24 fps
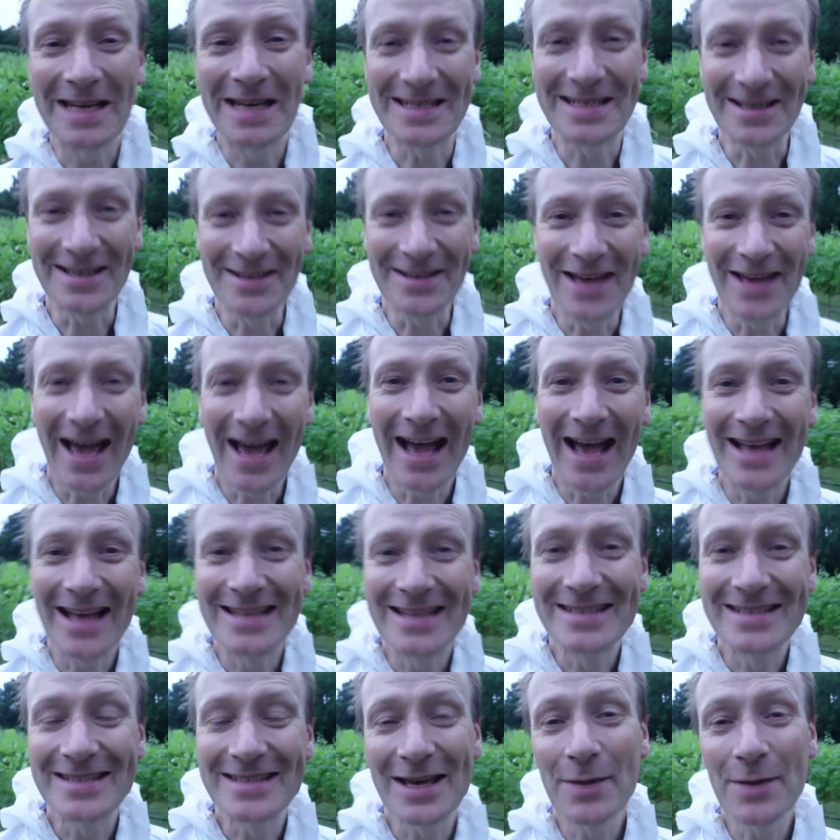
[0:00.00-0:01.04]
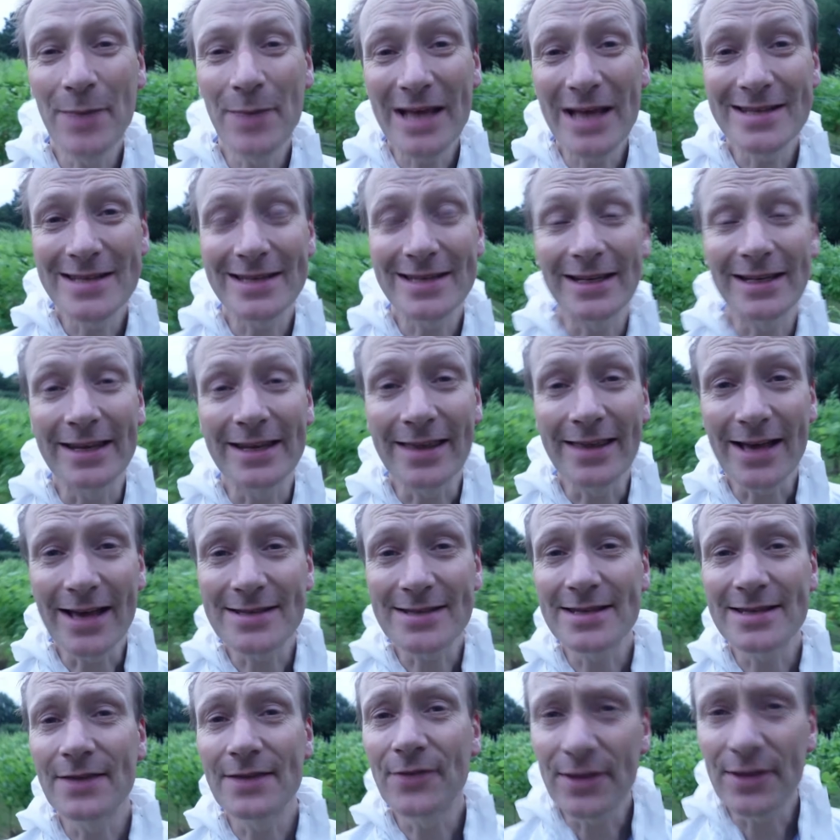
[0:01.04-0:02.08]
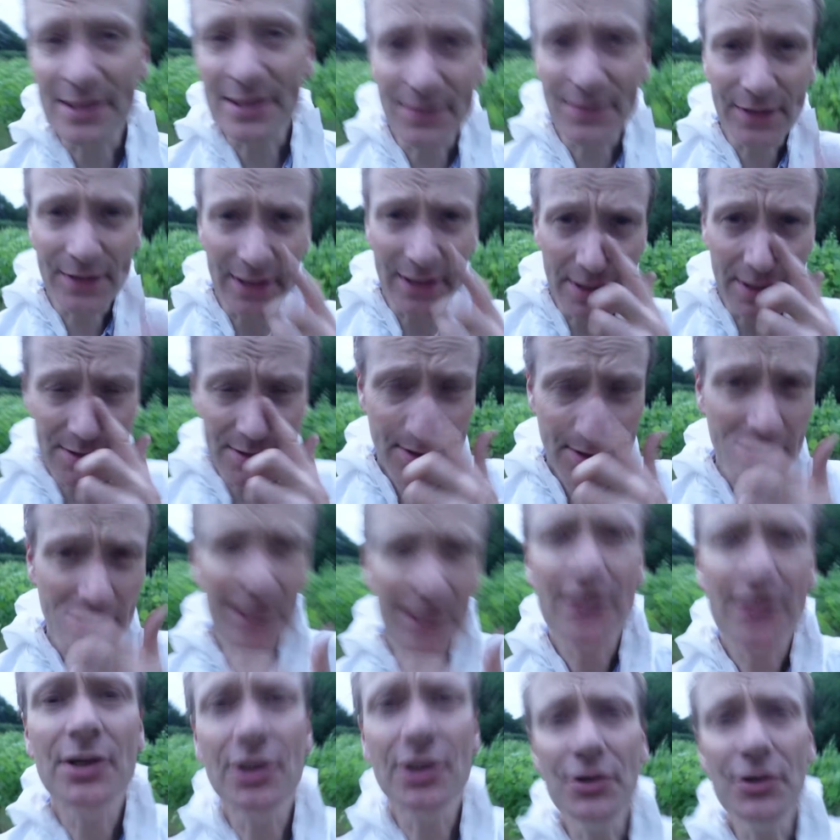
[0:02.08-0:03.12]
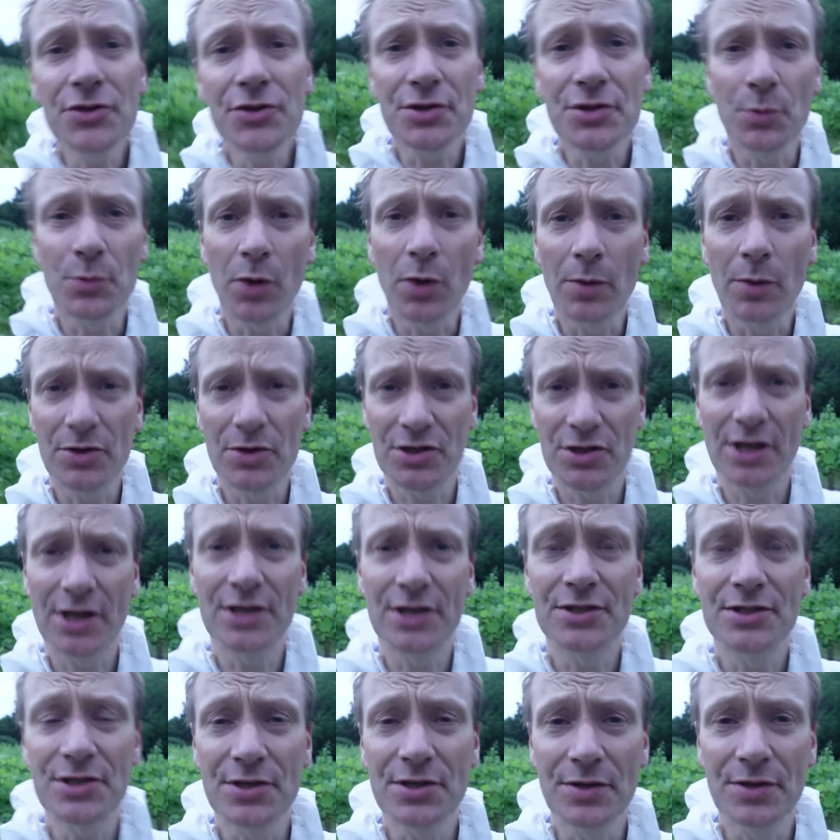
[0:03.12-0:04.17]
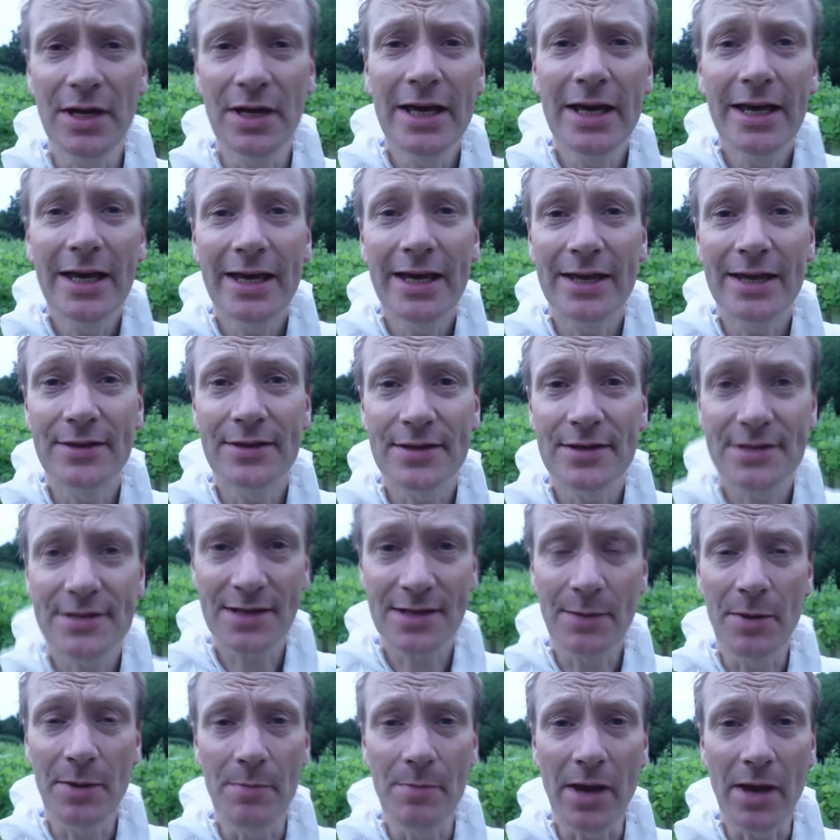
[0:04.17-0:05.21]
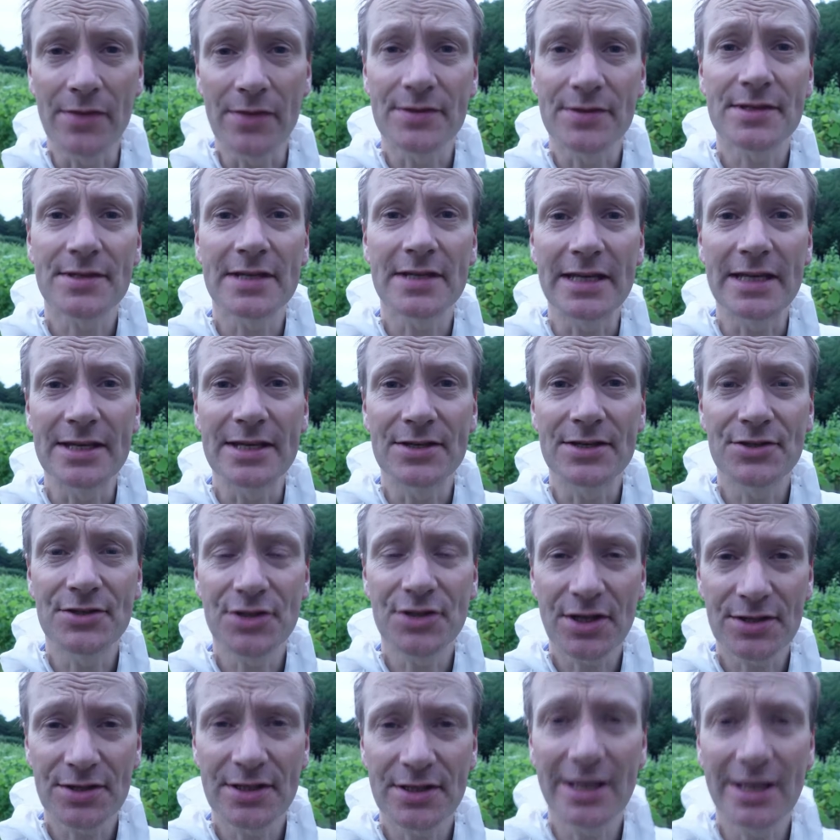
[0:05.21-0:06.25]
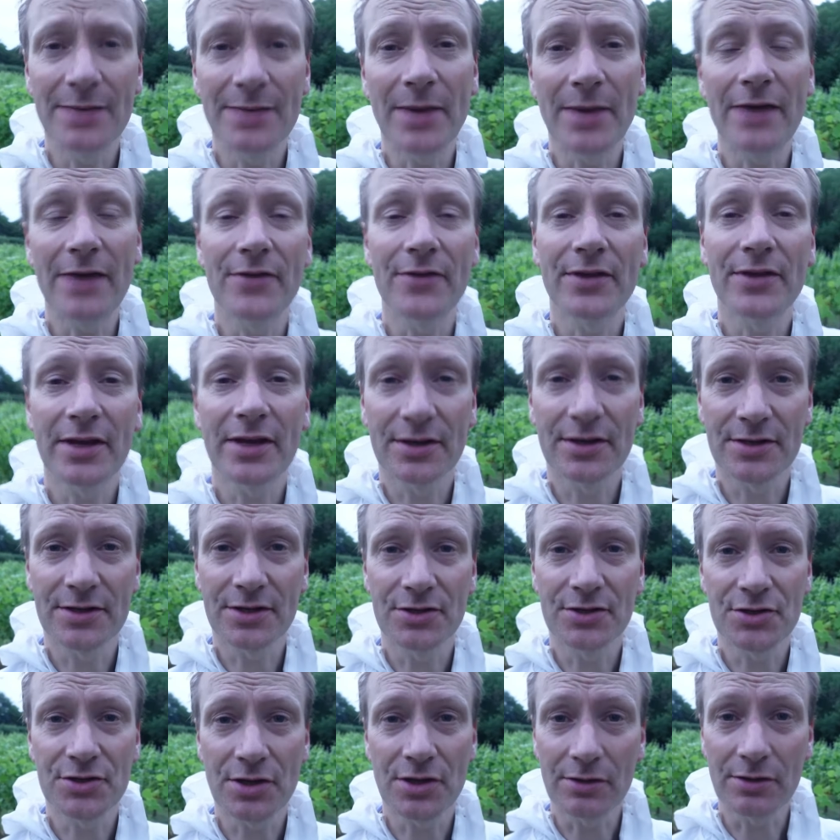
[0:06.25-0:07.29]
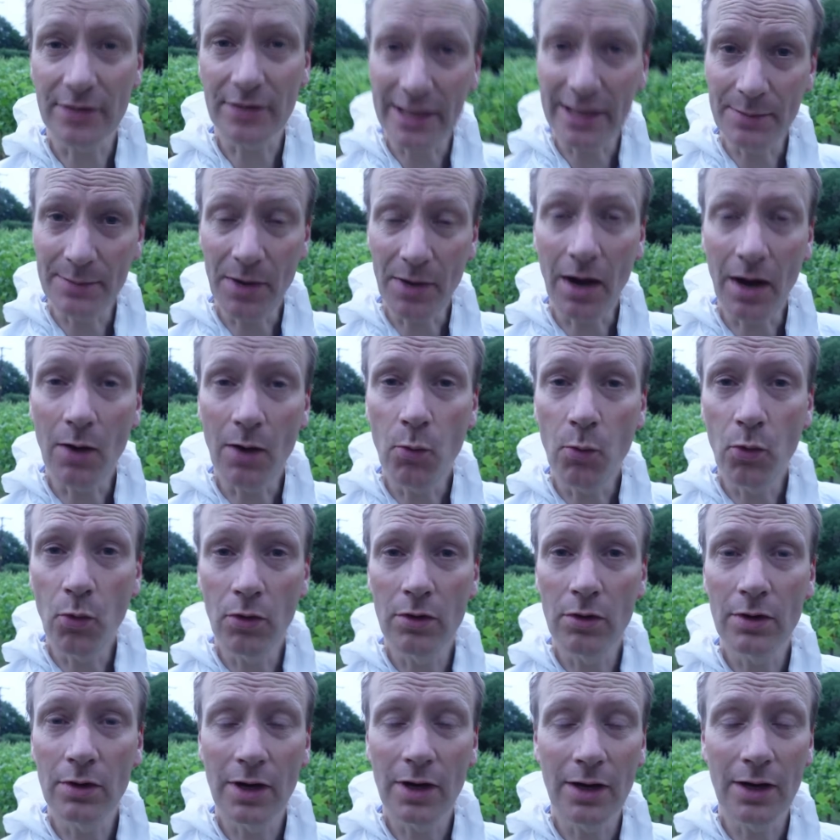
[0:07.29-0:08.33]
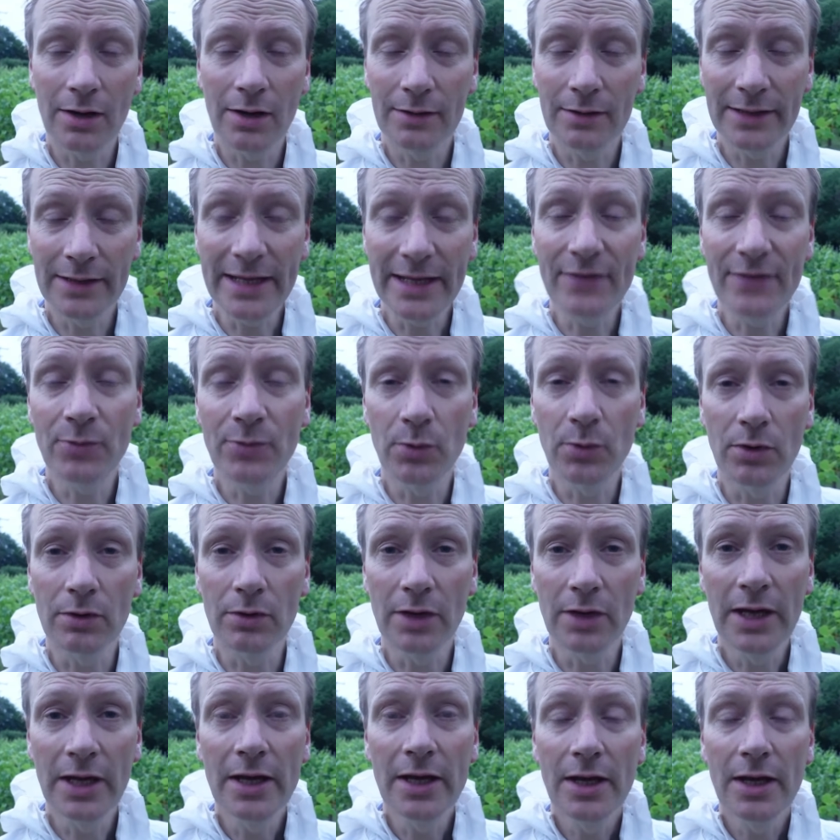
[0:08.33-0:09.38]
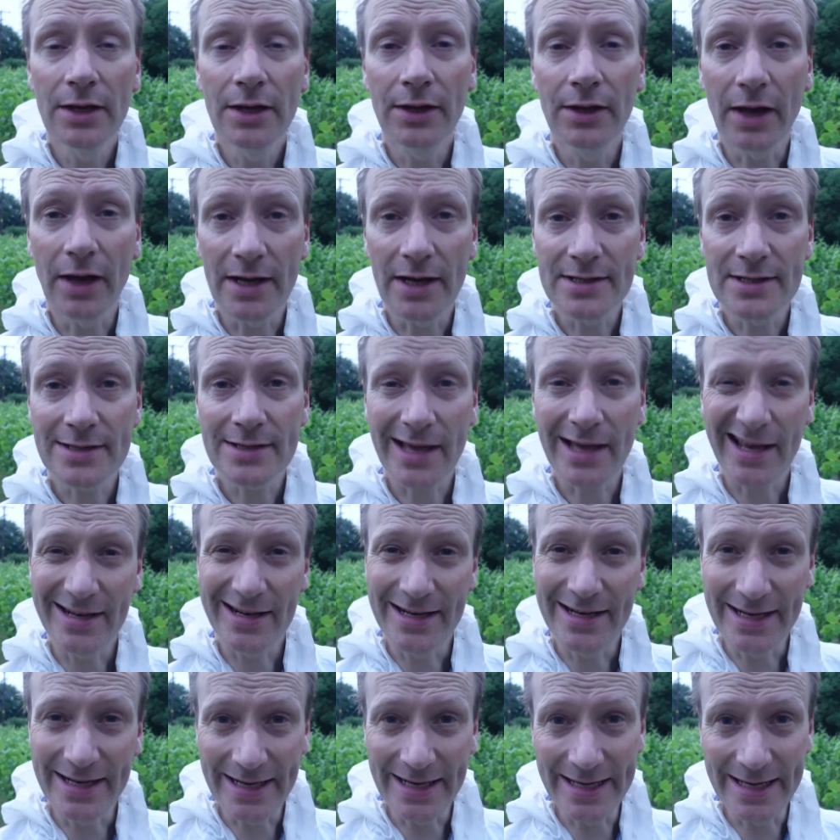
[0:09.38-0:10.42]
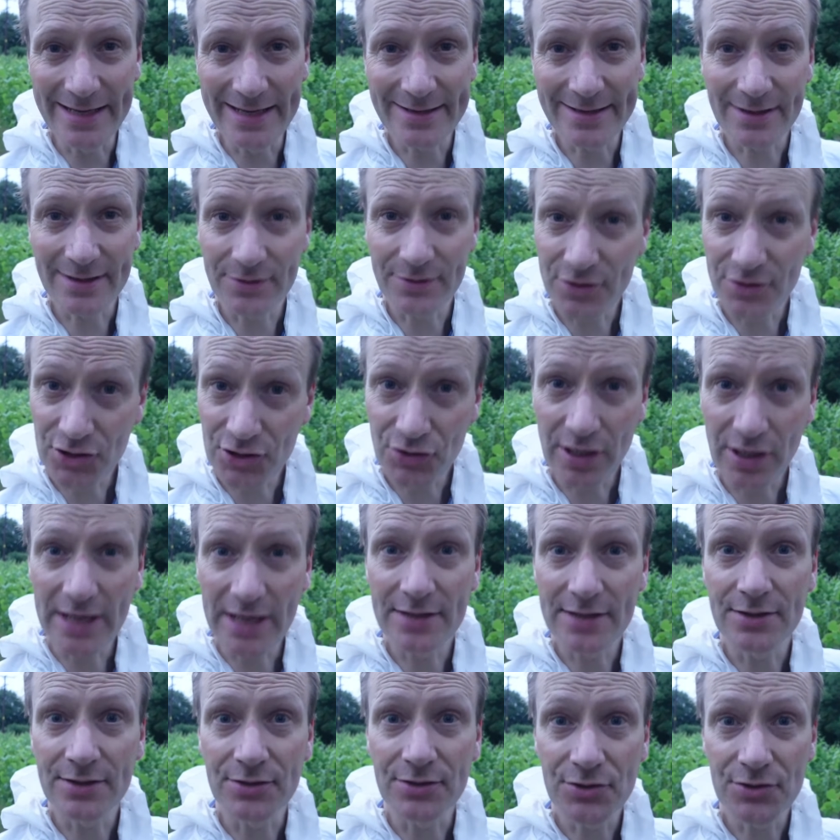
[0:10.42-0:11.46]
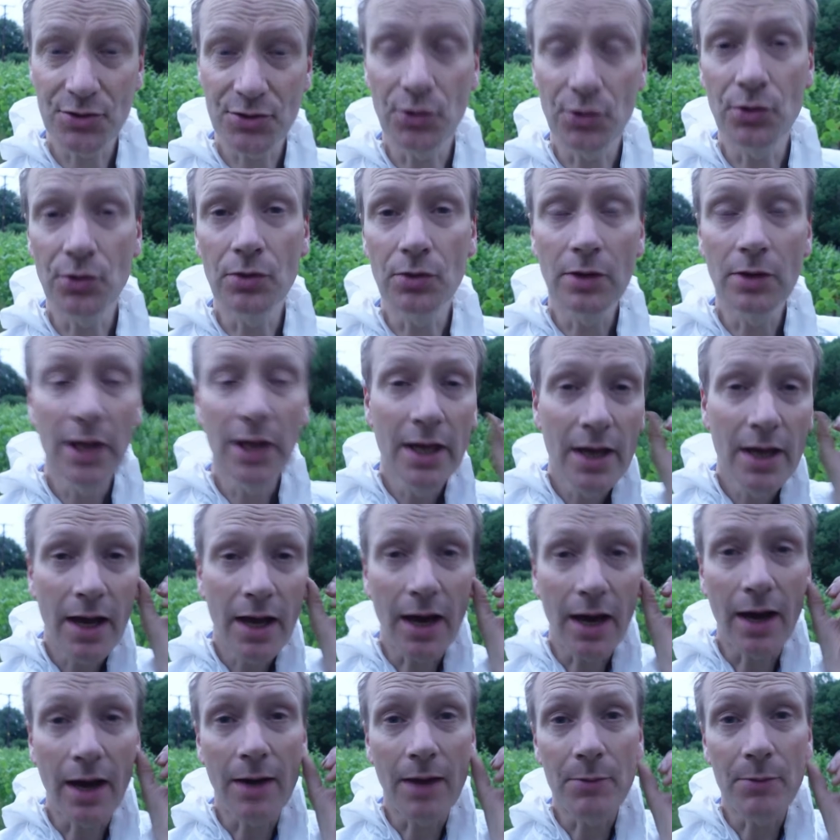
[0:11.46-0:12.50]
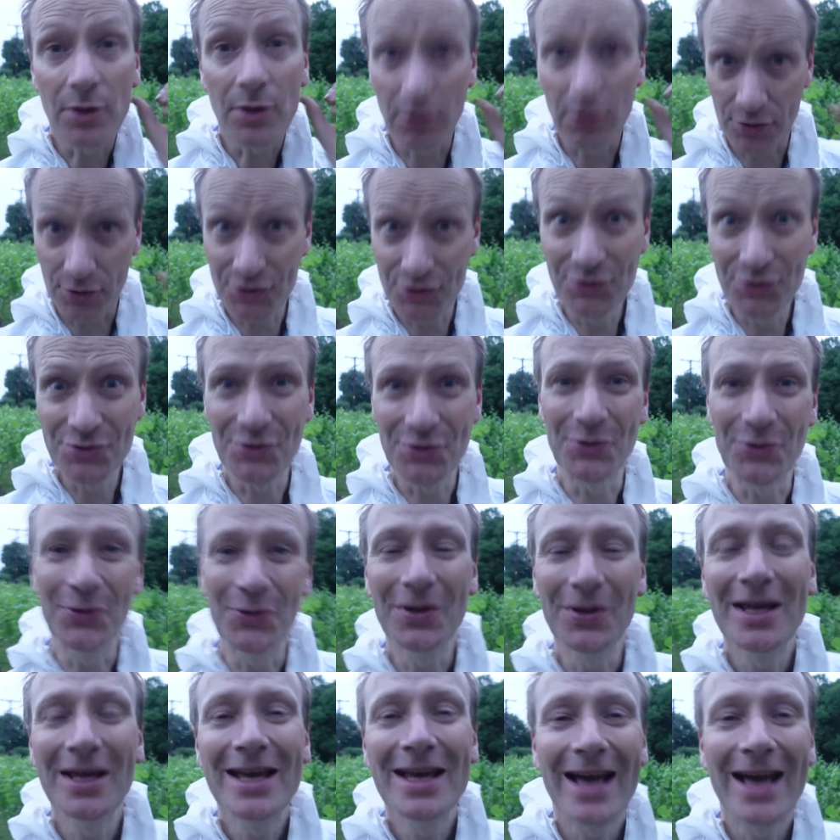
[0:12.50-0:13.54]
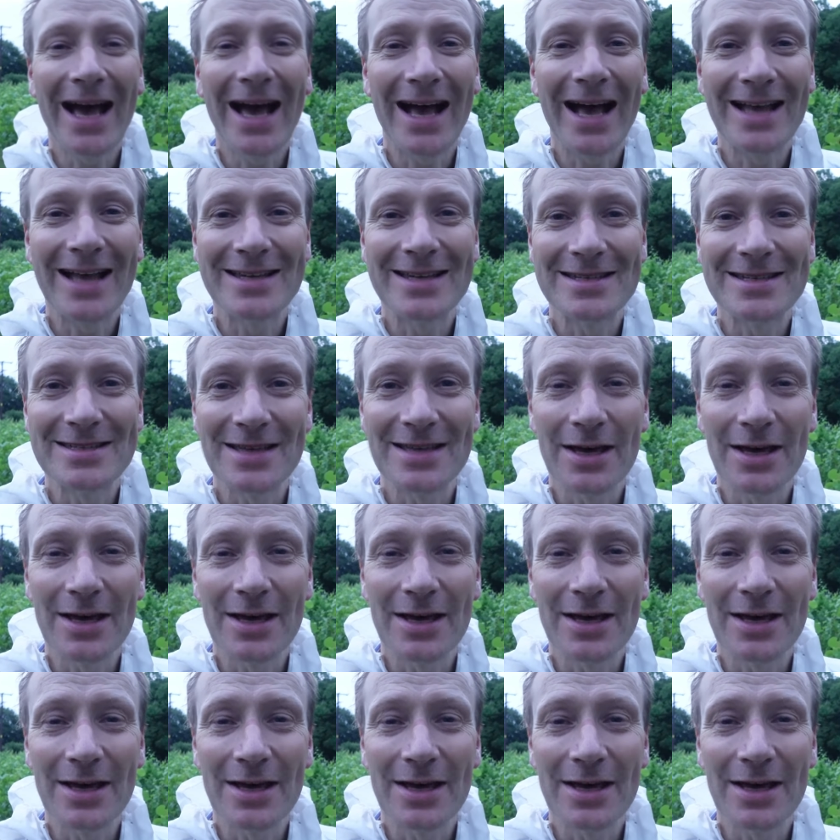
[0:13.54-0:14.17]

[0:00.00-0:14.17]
done, and basically that's it for this video. So in conclusion, what we're trying to do in the summer months is just to keep everything under control, keep our leaf wall nice and neat and straight and tall, but not too tall, and